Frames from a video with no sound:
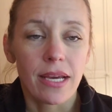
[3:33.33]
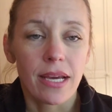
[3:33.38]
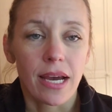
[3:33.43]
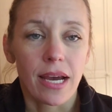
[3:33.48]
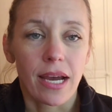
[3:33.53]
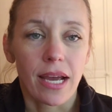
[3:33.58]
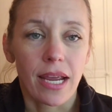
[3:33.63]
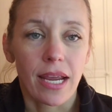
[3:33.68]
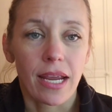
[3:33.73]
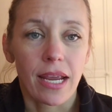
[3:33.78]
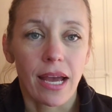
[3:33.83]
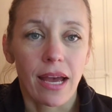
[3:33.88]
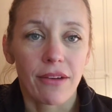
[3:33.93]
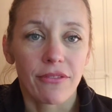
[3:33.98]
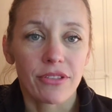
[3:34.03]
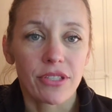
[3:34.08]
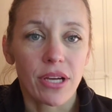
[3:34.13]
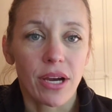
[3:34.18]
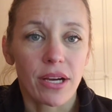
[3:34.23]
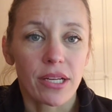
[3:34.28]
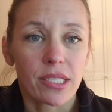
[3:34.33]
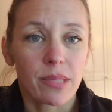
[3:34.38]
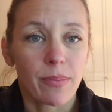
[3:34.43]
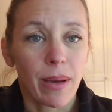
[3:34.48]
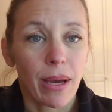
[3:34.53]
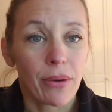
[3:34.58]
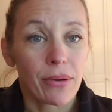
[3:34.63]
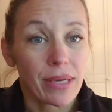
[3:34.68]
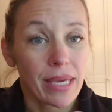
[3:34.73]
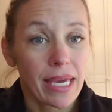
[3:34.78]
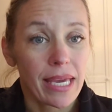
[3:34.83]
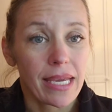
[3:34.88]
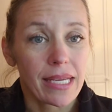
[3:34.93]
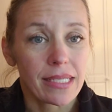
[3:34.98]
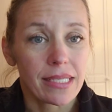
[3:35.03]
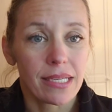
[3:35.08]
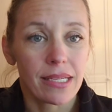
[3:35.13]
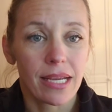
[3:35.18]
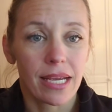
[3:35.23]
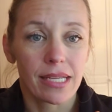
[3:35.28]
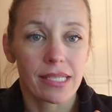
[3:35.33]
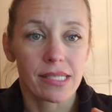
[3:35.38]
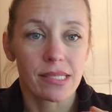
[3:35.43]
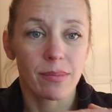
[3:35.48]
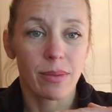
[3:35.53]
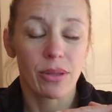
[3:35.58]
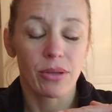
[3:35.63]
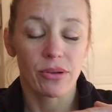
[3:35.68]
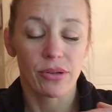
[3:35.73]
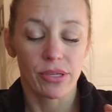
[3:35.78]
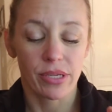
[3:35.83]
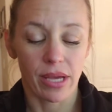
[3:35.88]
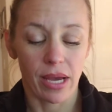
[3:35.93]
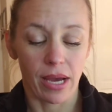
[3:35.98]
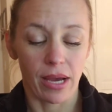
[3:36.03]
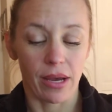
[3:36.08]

I have talked about gait and some other